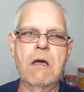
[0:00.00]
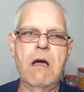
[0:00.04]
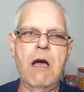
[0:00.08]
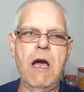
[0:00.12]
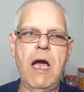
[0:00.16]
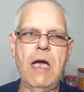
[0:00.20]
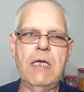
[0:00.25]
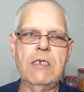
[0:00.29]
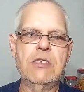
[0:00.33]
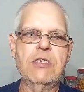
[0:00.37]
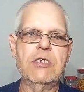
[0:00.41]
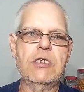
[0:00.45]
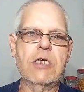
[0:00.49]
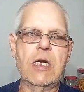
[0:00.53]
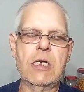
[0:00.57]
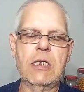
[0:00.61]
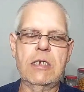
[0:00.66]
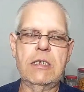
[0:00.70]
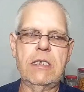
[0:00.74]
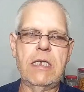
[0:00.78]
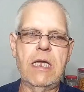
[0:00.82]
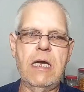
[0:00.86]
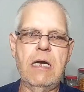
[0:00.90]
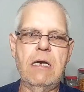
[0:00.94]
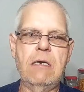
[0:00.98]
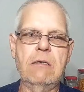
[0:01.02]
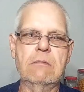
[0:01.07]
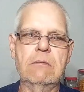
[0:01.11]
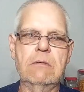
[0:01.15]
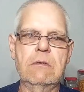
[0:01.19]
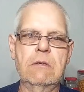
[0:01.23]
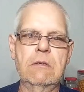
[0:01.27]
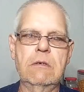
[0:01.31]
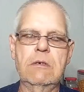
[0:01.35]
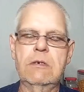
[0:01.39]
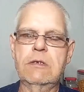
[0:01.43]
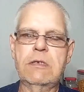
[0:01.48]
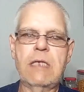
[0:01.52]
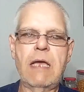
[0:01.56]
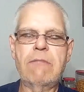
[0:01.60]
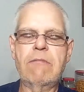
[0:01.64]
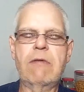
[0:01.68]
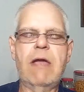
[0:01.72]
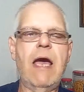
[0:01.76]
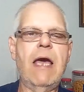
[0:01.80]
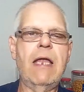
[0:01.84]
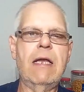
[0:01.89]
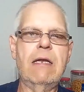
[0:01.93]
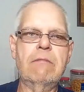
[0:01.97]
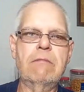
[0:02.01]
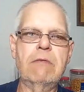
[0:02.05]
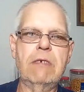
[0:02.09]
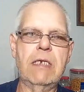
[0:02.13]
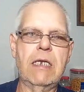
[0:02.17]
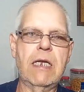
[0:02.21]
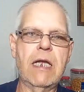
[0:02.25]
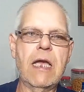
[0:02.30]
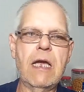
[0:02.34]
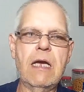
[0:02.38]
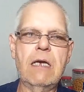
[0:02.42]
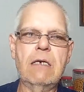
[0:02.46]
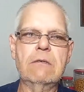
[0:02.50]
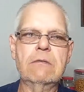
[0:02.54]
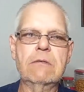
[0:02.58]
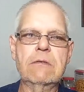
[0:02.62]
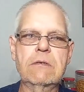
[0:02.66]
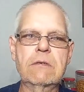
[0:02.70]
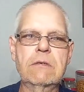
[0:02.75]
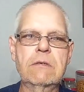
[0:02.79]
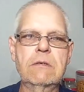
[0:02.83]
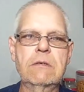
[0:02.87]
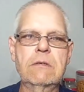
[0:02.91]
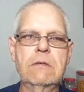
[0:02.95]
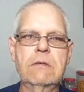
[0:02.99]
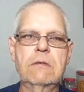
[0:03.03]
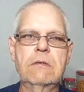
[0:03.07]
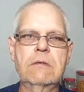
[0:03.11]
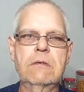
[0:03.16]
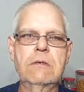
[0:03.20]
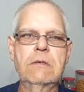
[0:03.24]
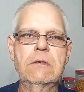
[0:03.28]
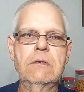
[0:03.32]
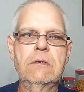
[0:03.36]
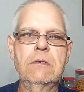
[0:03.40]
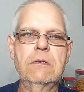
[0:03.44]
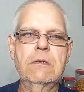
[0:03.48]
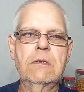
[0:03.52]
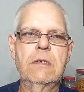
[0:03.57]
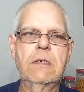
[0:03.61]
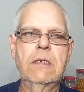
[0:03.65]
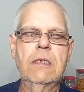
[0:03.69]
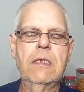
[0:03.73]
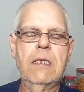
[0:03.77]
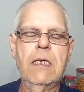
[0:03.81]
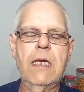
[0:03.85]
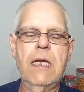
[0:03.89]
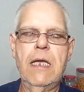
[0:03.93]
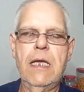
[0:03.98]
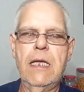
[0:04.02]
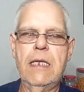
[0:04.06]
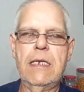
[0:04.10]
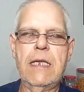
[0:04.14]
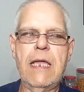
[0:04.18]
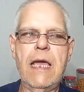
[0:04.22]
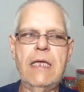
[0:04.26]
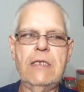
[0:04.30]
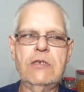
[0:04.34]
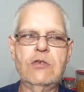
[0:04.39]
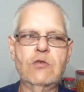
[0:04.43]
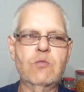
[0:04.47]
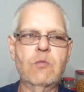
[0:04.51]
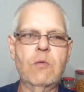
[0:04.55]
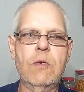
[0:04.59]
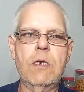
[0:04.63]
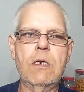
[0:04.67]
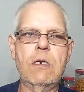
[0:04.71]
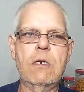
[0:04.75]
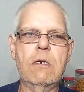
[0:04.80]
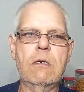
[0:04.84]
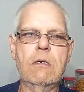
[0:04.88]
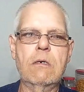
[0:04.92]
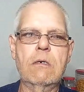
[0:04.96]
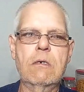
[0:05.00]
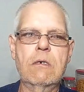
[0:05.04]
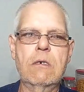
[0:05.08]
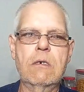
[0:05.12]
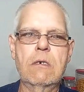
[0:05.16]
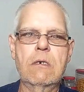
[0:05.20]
I'd suck it down because I've got everything else. And that's where